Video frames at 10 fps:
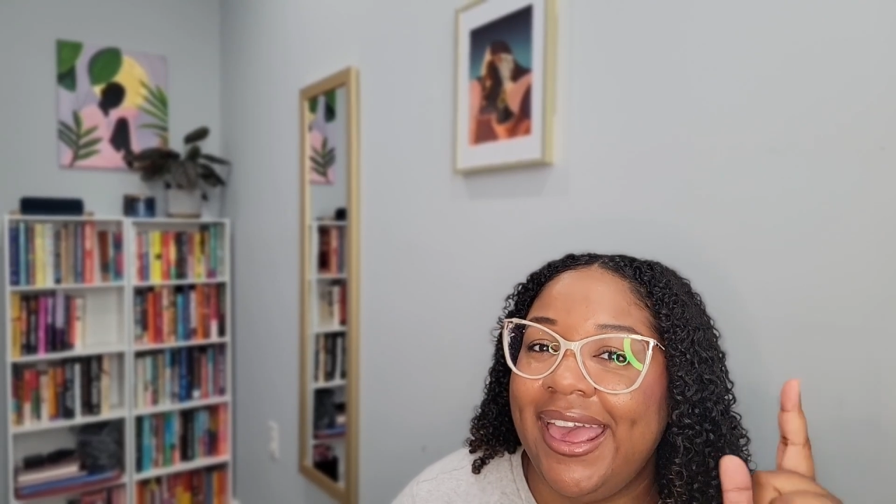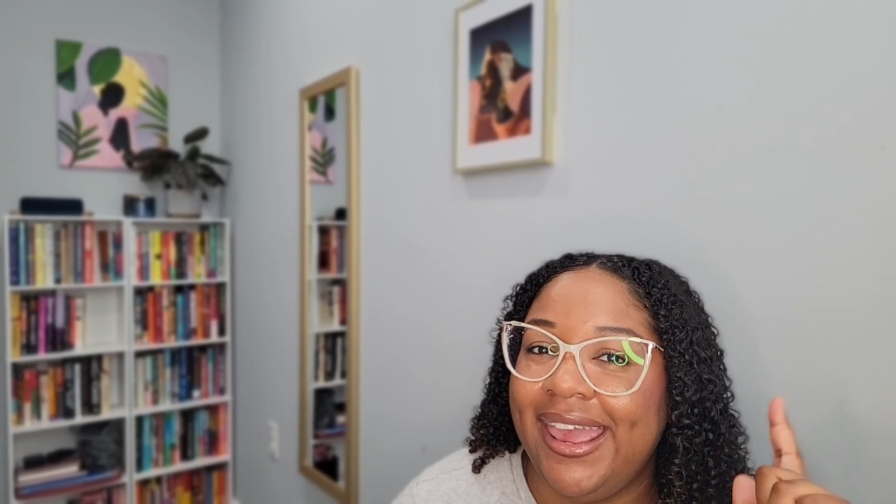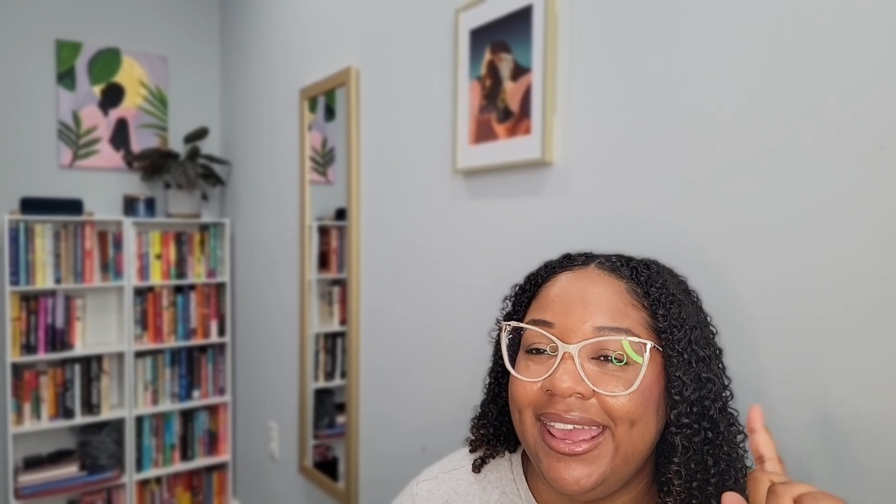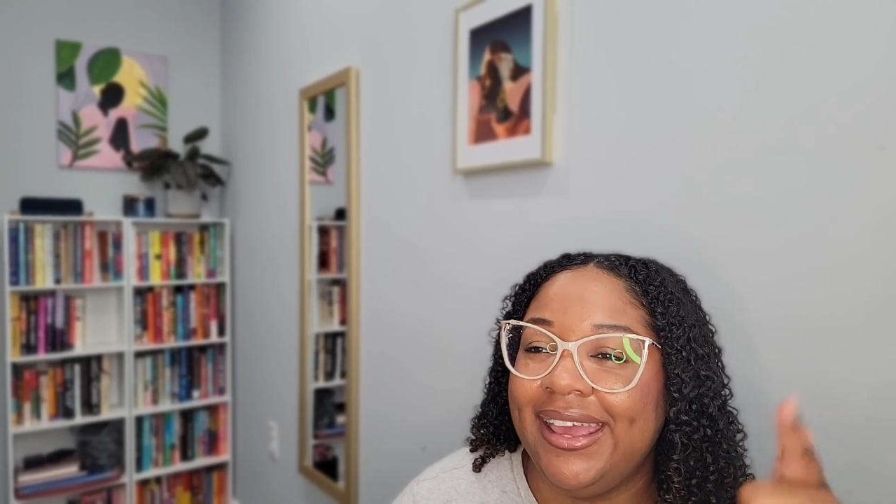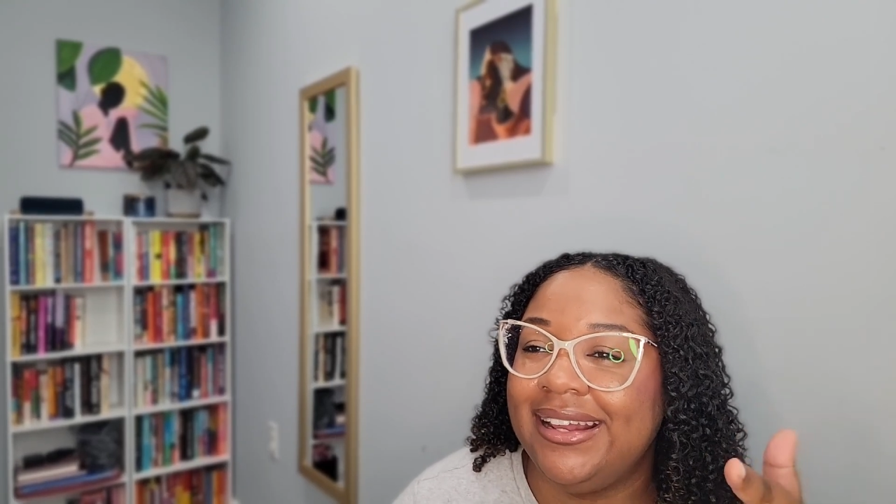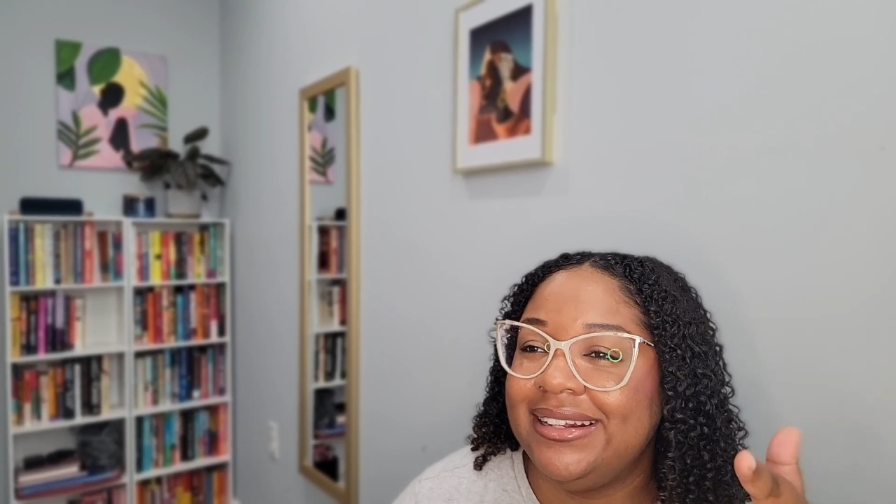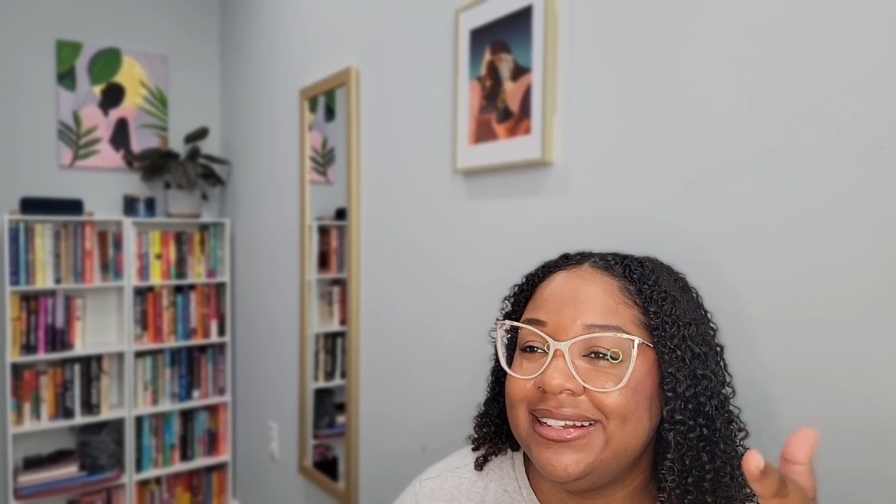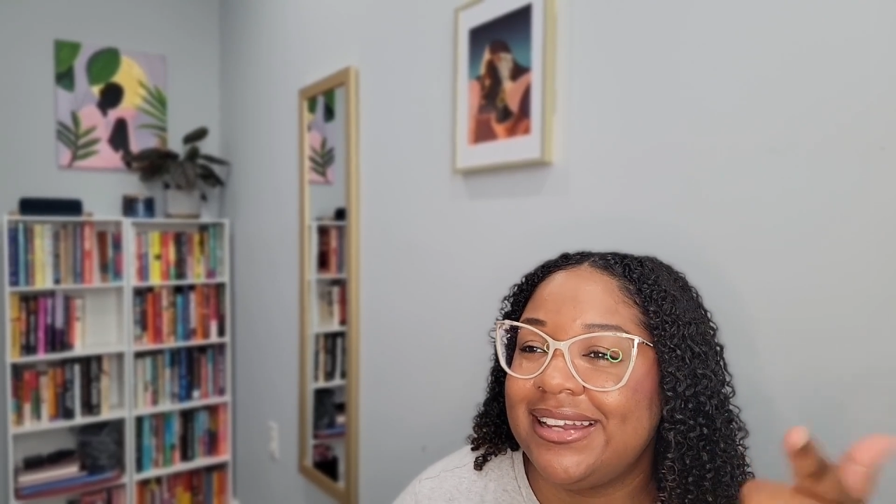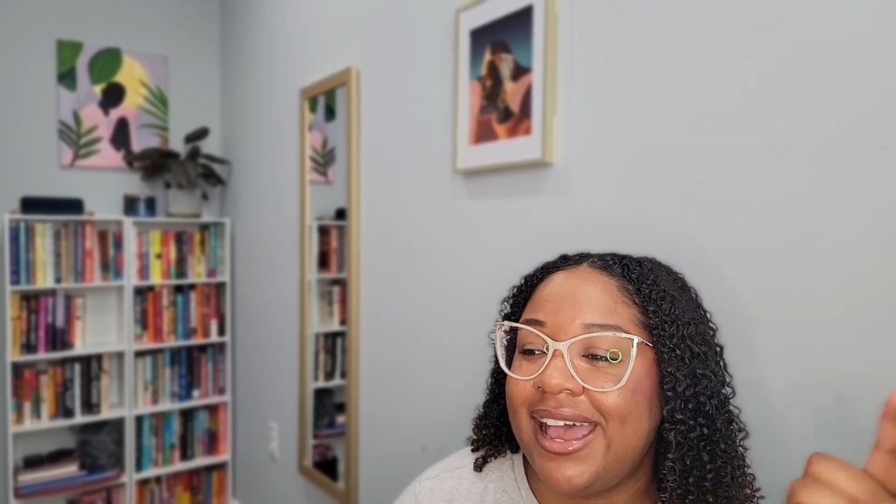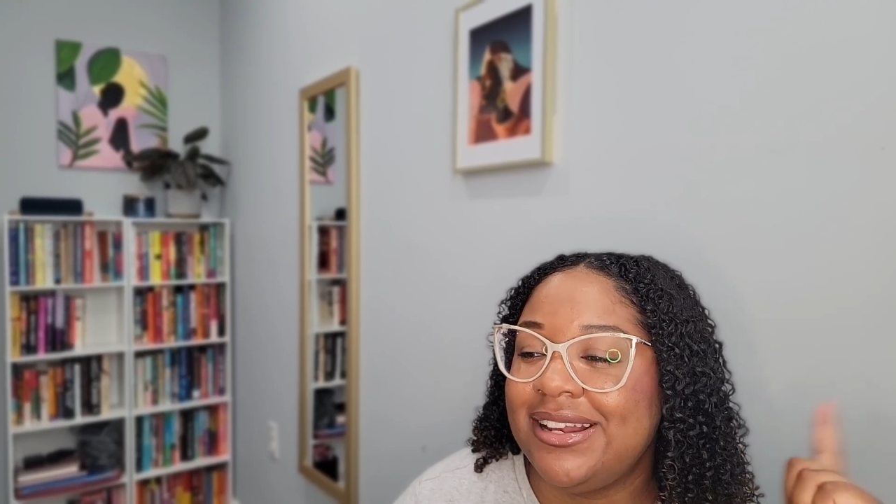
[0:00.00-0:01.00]

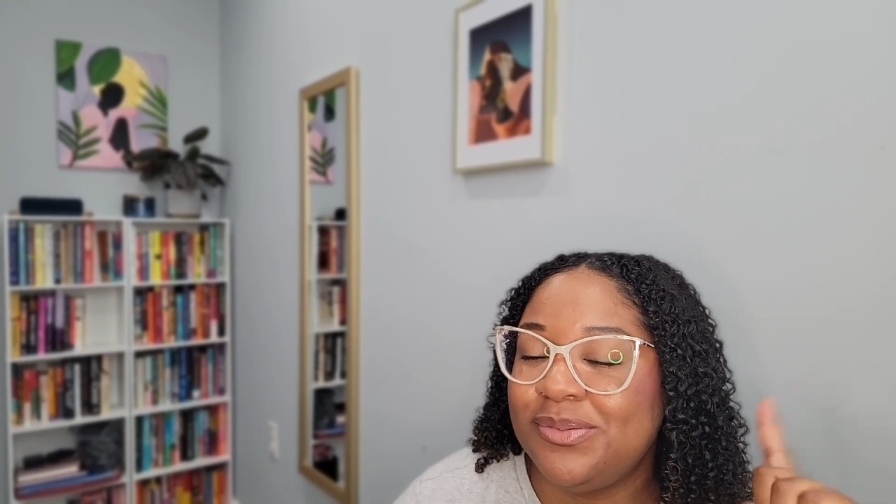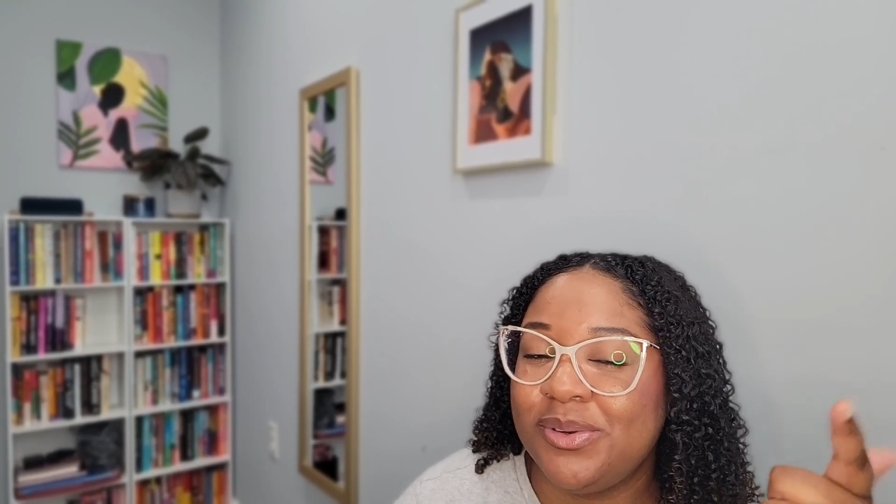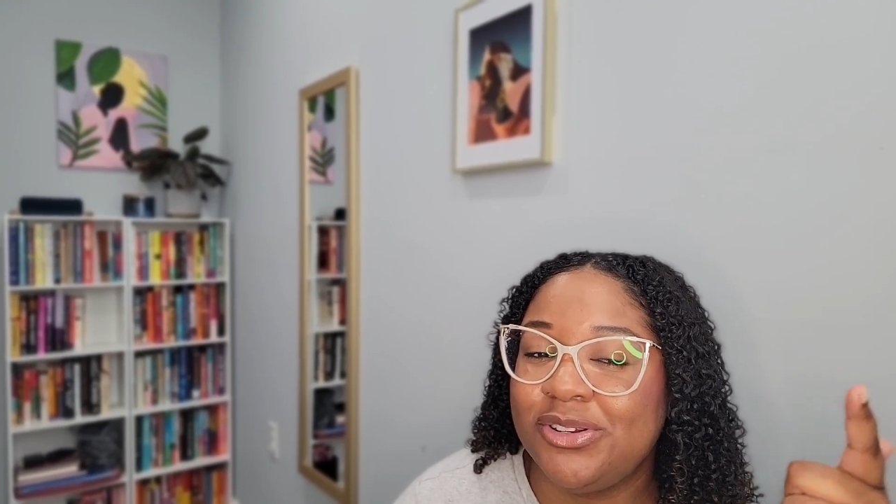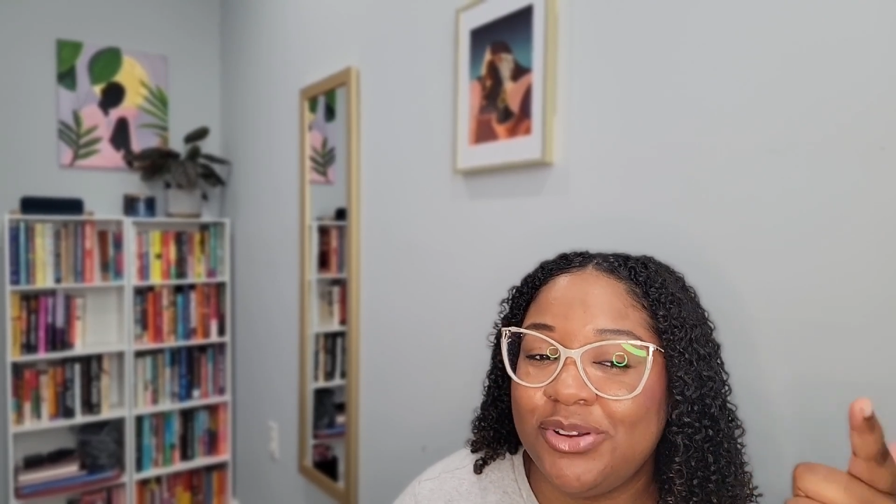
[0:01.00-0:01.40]
And I just want to